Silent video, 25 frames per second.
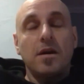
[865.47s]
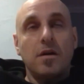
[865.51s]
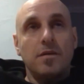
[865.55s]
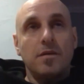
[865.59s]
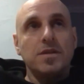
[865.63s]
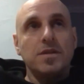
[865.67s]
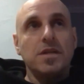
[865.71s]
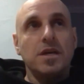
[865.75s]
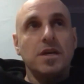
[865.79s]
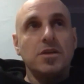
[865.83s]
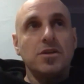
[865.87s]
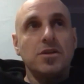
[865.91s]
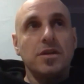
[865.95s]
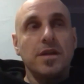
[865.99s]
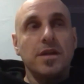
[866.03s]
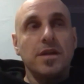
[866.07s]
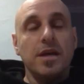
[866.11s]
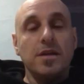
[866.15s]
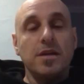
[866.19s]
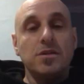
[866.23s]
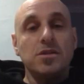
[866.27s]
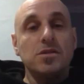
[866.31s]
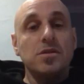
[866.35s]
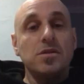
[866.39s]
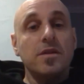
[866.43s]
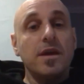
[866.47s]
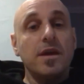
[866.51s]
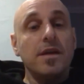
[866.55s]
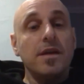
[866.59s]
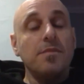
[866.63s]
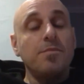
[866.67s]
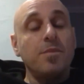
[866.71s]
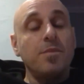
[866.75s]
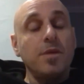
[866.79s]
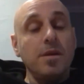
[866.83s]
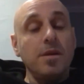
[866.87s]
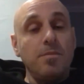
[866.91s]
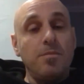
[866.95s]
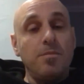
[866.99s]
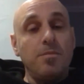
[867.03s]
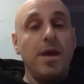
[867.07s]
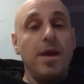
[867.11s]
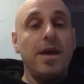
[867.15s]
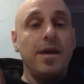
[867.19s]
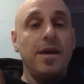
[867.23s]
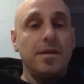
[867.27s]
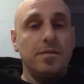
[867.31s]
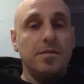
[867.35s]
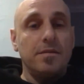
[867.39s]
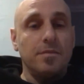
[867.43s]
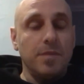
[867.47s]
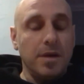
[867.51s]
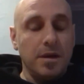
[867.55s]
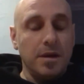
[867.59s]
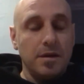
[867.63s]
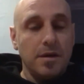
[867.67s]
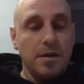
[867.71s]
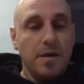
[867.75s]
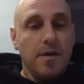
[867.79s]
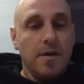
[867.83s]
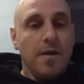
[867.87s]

conversation then, just so that it prepared me.